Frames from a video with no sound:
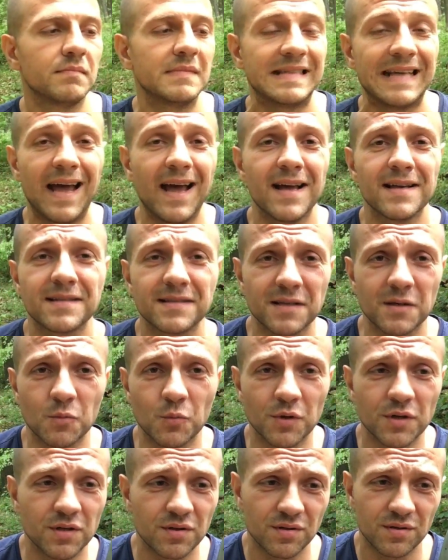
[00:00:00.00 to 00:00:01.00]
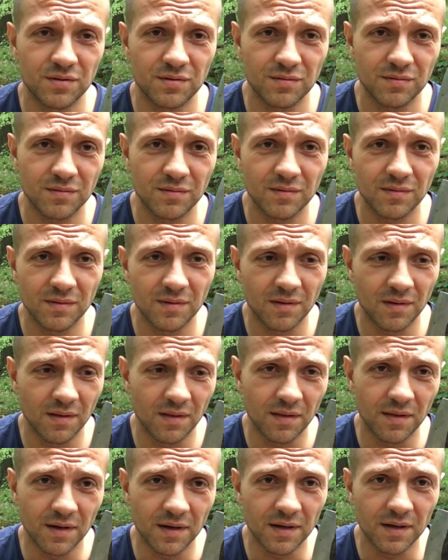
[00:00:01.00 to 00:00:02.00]
task in which
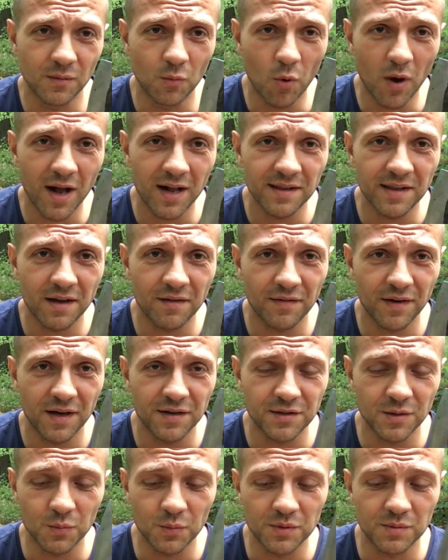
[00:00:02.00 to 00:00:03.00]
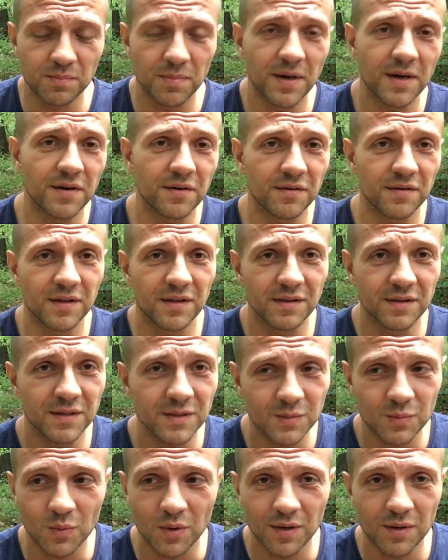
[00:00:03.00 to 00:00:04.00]
the wildlife hatchet was better than
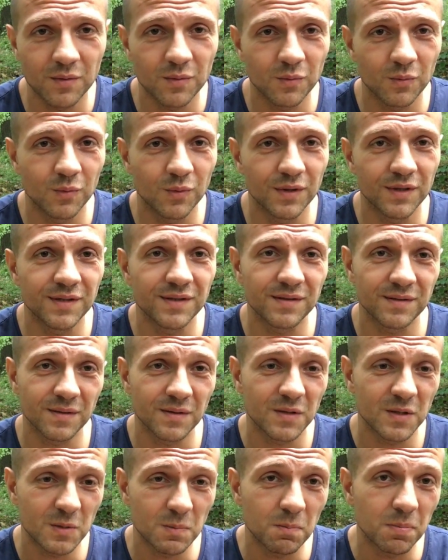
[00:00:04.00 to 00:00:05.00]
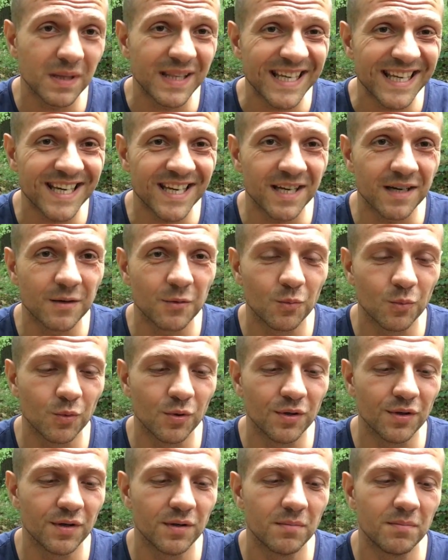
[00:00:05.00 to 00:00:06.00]
this one was splitting
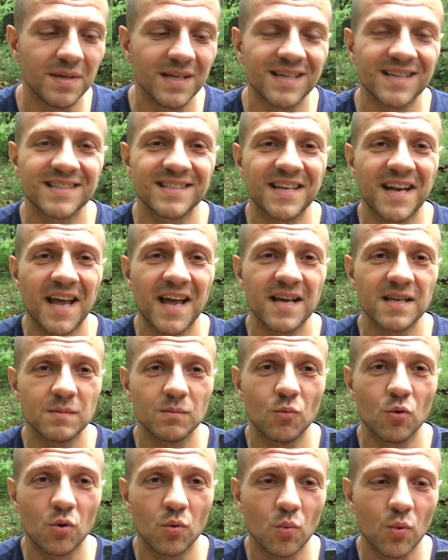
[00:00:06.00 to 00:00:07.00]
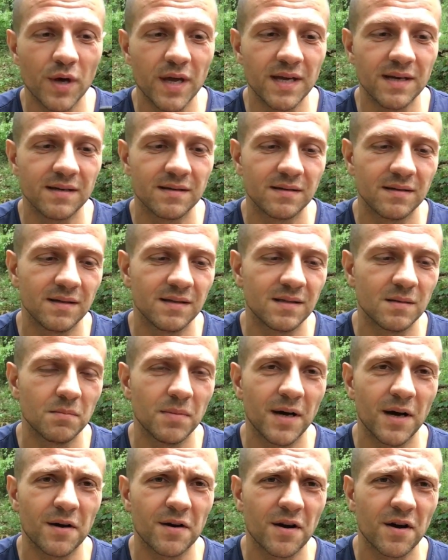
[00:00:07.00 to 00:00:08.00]
wood, because it has more weight. It's
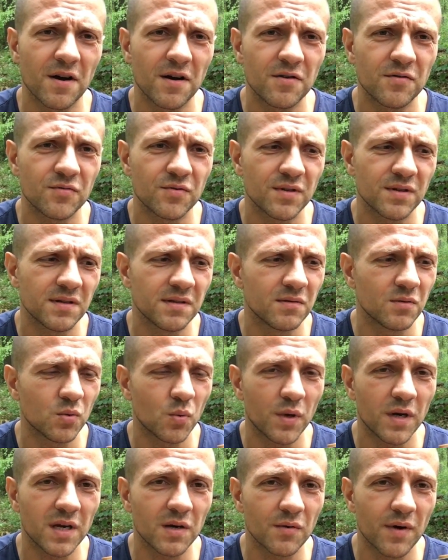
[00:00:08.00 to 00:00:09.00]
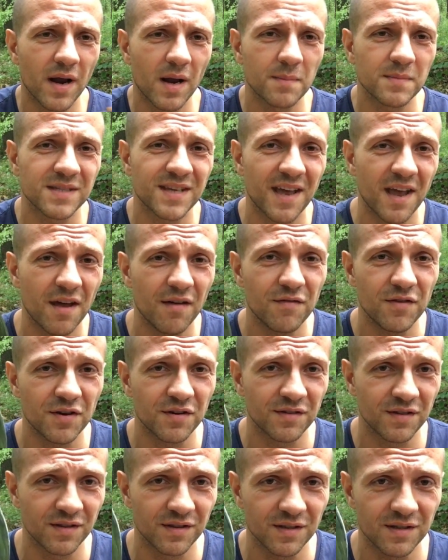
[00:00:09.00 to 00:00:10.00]
about 120 grams
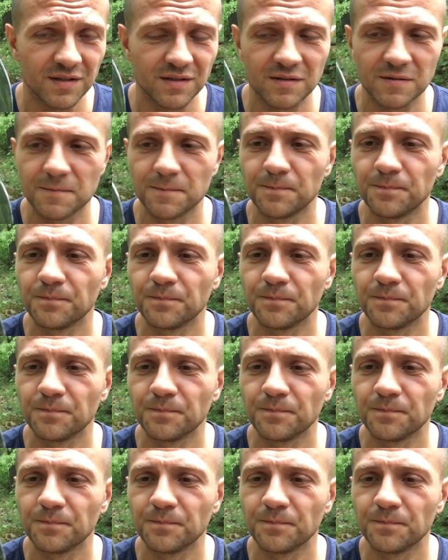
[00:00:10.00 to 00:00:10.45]
heavier than this.